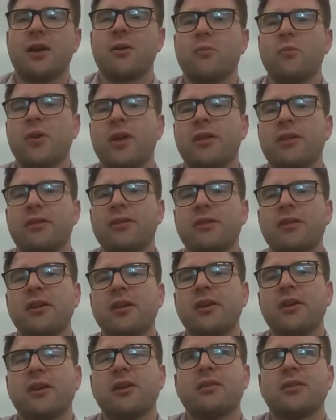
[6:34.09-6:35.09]
with
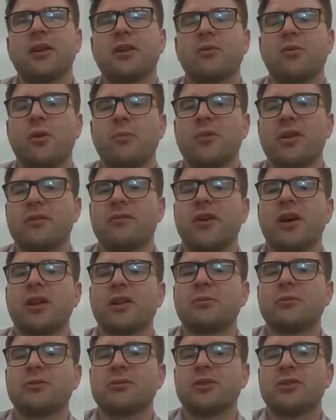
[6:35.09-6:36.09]
the equipment
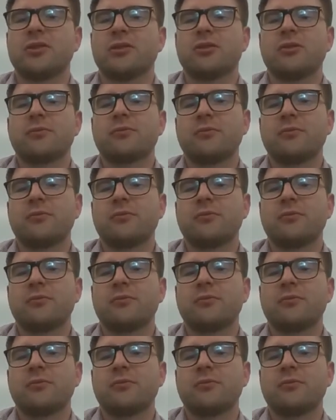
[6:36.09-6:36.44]
available to you.